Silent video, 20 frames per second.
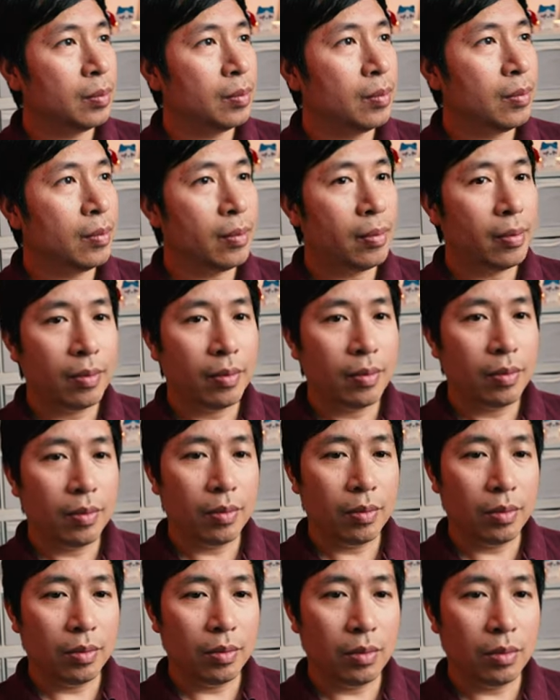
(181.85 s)

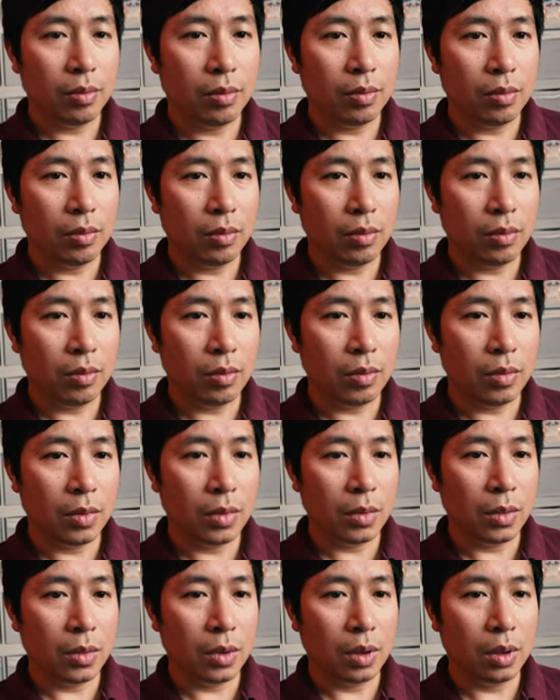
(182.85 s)

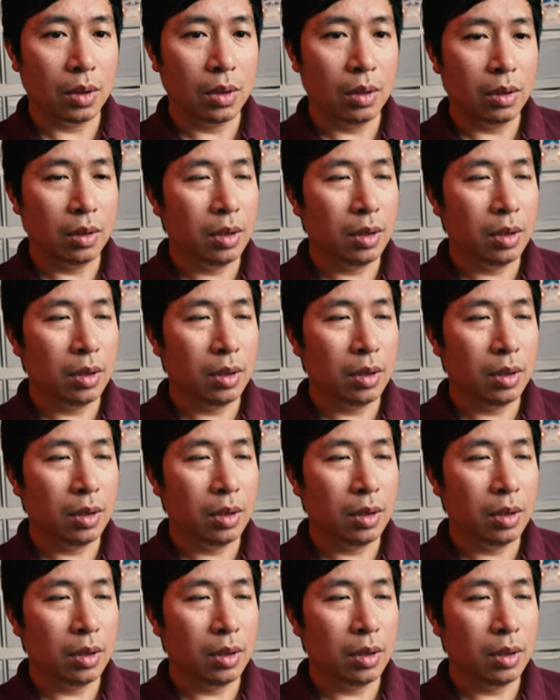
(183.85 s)
[no speech]